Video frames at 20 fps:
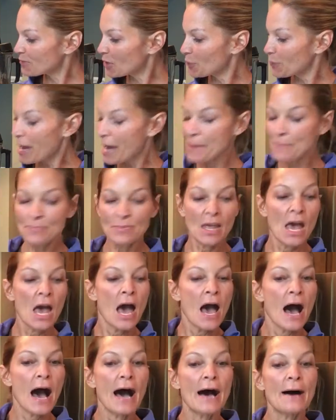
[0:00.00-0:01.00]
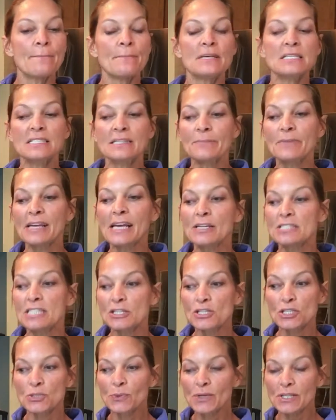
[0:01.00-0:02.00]
Okay, something else I
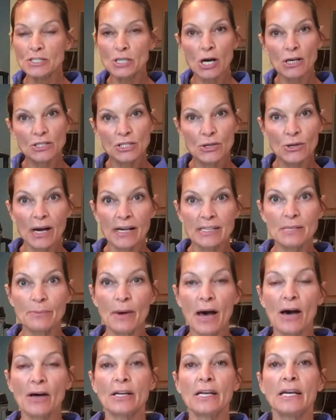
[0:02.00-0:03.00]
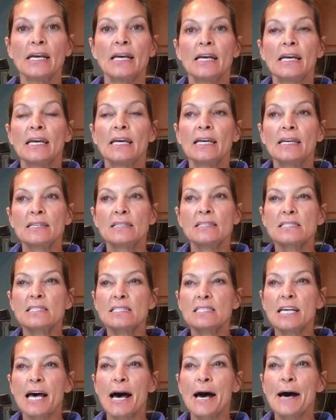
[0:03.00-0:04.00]
just want to talk to you guys about
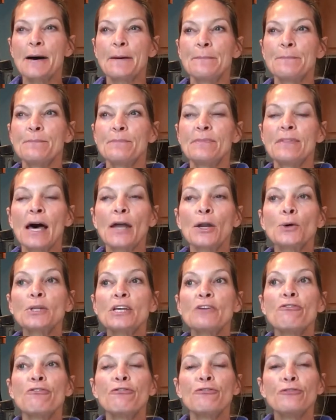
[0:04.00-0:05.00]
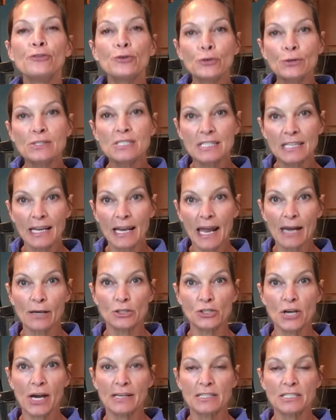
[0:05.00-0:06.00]
is not only foods that
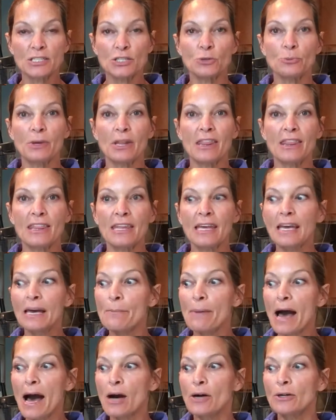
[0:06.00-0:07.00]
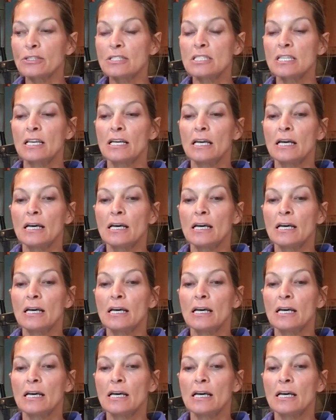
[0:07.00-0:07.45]
energize you, but think about